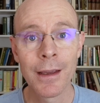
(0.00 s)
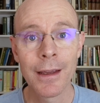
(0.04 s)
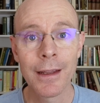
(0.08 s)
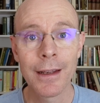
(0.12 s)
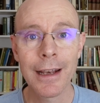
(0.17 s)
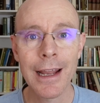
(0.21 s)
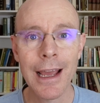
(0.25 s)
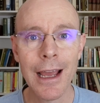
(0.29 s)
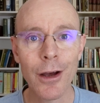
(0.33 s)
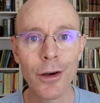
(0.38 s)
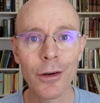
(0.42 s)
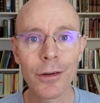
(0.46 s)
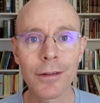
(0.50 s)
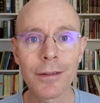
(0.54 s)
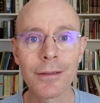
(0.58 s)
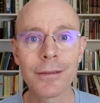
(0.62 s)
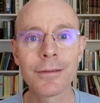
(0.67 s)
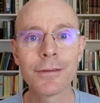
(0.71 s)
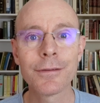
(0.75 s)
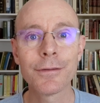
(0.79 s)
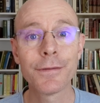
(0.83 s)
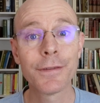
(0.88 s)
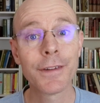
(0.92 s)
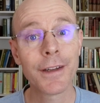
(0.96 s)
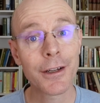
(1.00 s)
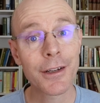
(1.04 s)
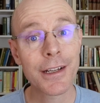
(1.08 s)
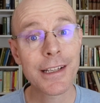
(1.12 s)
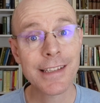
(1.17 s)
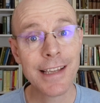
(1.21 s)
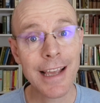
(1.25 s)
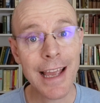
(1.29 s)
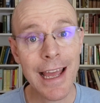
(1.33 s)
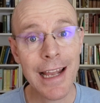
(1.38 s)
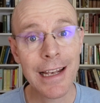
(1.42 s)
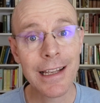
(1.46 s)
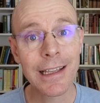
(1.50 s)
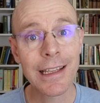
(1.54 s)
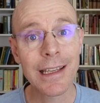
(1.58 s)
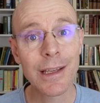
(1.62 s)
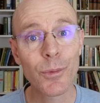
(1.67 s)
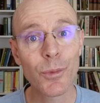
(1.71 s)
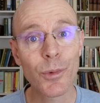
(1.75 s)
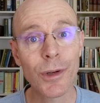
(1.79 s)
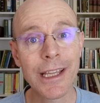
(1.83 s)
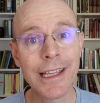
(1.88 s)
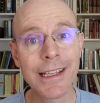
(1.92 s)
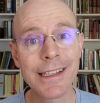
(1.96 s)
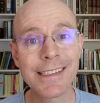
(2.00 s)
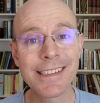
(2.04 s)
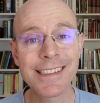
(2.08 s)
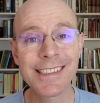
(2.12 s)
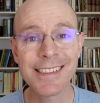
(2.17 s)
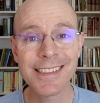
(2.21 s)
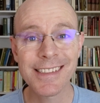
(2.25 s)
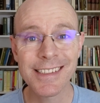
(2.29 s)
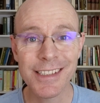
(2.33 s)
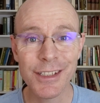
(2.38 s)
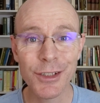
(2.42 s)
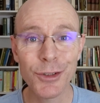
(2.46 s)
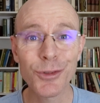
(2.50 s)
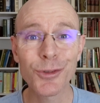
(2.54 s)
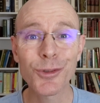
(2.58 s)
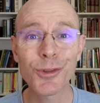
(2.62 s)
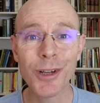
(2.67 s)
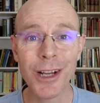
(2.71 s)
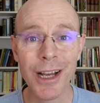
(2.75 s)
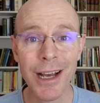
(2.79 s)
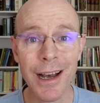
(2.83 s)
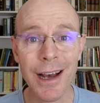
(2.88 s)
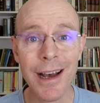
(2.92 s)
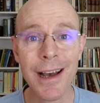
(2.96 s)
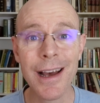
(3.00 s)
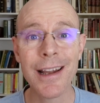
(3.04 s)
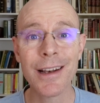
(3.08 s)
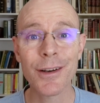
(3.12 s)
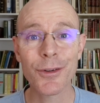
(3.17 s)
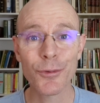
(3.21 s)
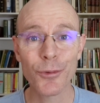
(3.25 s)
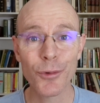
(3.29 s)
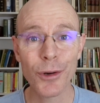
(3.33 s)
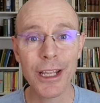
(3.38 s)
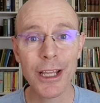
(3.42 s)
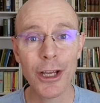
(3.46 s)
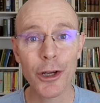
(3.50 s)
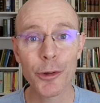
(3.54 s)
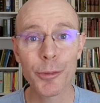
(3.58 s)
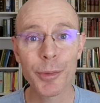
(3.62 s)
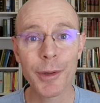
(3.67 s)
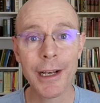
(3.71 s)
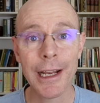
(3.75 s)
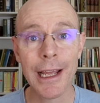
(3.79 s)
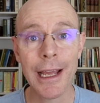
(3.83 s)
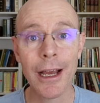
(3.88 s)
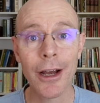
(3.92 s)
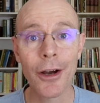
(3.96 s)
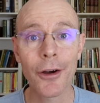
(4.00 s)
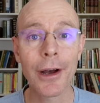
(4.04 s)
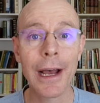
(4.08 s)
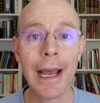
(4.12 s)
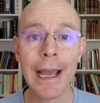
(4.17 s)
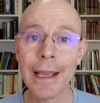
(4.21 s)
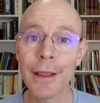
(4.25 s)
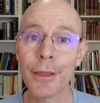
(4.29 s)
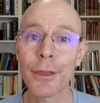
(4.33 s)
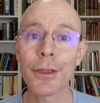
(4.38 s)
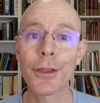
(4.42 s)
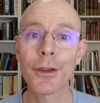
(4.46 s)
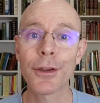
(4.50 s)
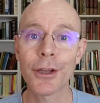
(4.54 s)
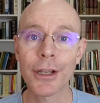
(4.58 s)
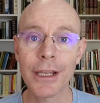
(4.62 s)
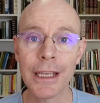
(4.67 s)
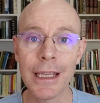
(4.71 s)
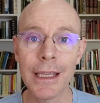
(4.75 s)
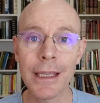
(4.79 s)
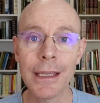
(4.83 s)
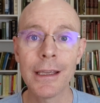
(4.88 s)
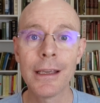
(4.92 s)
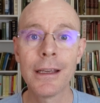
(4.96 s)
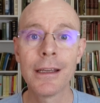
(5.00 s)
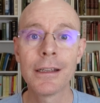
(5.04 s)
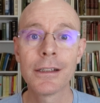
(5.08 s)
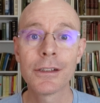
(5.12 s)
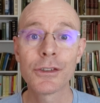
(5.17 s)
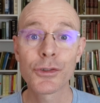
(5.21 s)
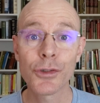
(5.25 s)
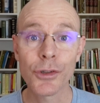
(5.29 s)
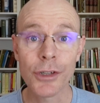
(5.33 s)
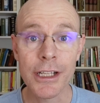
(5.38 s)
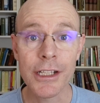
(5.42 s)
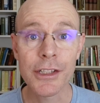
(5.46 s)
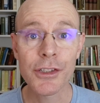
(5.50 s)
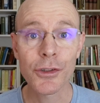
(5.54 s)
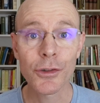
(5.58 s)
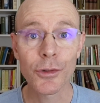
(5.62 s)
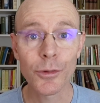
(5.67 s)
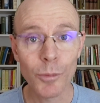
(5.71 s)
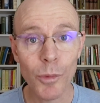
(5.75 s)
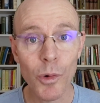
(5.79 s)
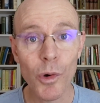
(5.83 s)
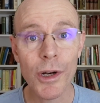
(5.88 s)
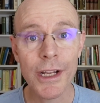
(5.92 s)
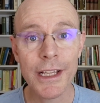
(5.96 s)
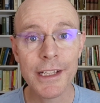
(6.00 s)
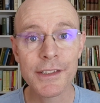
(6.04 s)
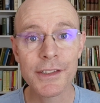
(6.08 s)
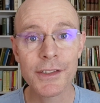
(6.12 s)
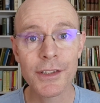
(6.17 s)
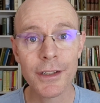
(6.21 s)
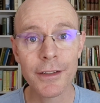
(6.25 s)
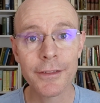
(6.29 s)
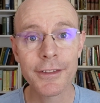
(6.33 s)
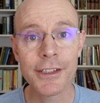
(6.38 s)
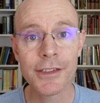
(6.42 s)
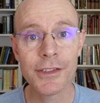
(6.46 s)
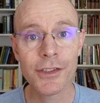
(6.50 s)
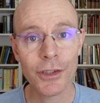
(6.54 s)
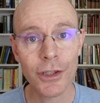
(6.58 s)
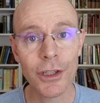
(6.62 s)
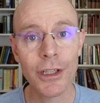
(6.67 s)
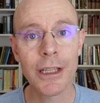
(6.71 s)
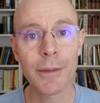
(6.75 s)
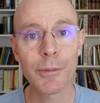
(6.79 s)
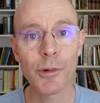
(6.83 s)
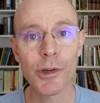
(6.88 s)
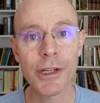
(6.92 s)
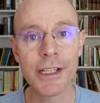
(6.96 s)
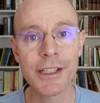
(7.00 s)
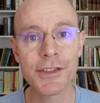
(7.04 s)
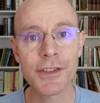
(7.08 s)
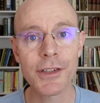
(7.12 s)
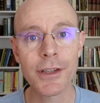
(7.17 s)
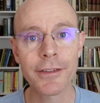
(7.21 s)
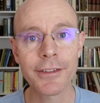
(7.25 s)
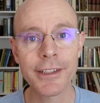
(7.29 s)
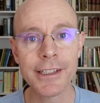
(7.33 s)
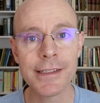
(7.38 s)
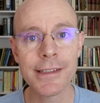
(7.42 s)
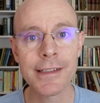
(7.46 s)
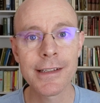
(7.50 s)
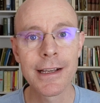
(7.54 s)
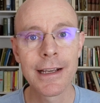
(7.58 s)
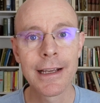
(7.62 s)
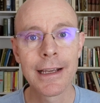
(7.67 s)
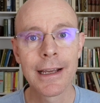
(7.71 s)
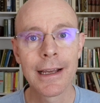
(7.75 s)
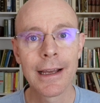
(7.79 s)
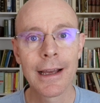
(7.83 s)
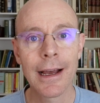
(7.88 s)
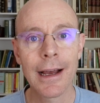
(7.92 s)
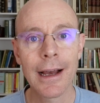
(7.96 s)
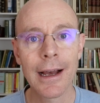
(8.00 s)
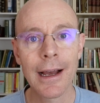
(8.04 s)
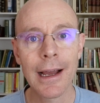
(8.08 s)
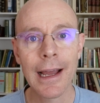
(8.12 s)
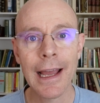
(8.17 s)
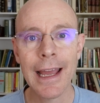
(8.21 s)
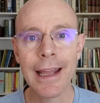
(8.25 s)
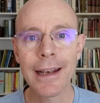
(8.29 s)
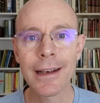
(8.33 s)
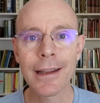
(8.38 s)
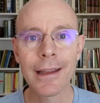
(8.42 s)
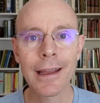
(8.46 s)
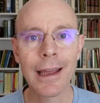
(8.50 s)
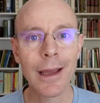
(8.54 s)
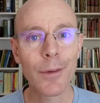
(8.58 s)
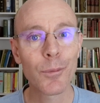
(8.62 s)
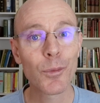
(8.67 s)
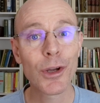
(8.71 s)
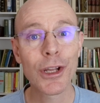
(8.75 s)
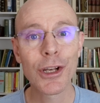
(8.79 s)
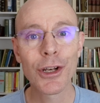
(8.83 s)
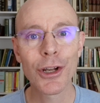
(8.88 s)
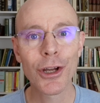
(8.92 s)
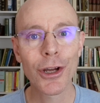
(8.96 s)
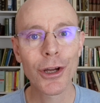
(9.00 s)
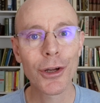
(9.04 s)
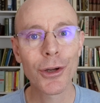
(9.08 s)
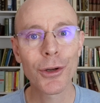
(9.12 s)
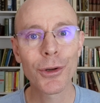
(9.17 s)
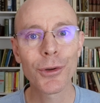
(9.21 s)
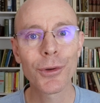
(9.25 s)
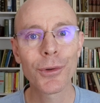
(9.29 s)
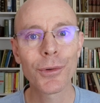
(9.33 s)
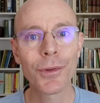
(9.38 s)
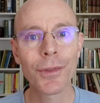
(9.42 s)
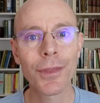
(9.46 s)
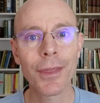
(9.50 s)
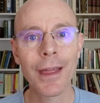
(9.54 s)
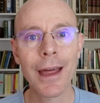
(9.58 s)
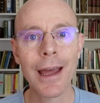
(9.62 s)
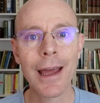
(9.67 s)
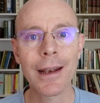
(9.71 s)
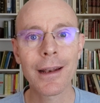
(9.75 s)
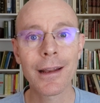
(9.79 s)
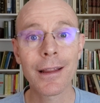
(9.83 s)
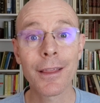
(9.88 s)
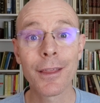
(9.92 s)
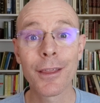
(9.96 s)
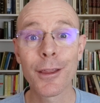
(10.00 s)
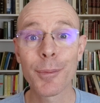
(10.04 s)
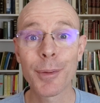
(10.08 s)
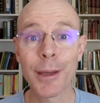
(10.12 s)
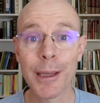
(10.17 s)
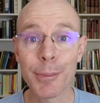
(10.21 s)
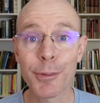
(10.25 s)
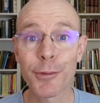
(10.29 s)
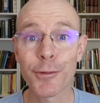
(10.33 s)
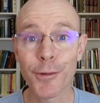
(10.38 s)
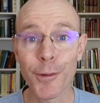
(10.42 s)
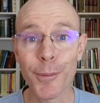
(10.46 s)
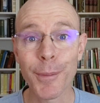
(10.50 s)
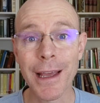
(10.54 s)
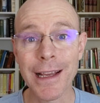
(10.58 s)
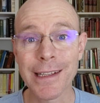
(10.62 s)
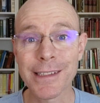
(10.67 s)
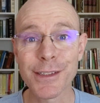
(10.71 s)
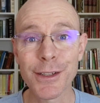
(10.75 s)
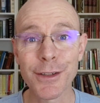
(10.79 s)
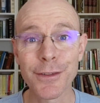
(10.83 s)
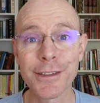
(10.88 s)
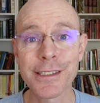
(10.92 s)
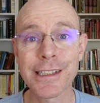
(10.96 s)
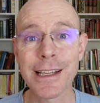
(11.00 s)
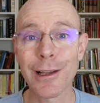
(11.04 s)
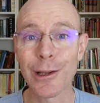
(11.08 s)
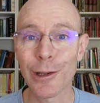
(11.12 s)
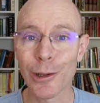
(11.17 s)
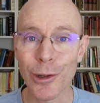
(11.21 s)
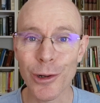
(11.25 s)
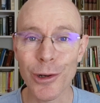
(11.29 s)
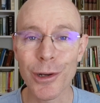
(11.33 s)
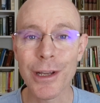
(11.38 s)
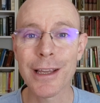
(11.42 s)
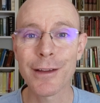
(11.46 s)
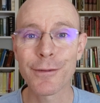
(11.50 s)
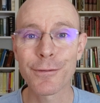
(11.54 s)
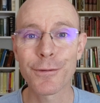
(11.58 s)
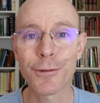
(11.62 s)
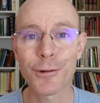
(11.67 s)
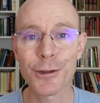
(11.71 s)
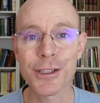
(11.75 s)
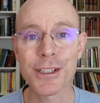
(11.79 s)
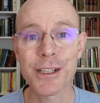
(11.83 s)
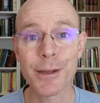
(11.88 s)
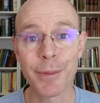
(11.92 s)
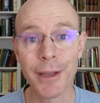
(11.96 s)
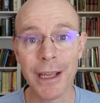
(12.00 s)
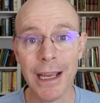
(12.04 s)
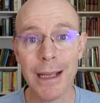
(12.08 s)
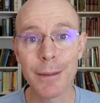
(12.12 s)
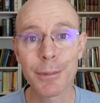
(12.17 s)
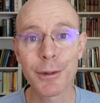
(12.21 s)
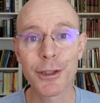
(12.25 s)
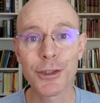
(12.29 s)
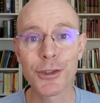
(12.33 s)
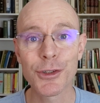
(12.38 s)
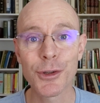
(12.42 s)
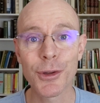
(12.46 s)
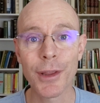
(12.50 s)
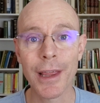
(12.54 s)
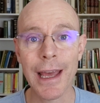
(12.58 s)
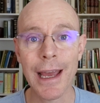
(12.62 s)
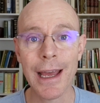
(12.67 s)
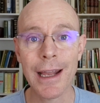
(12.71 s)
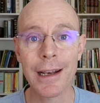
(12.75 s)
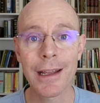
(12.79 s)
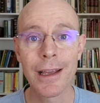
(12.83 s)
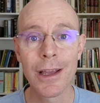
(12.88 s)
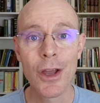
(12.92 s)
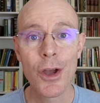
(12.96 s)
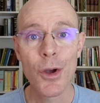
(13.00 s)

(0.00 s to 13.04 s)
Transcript: Now, very sadly, we still can't reopen our 8:30 traditional morning service, early morning service, and we know that the people from that service are longing for us to be able to do that.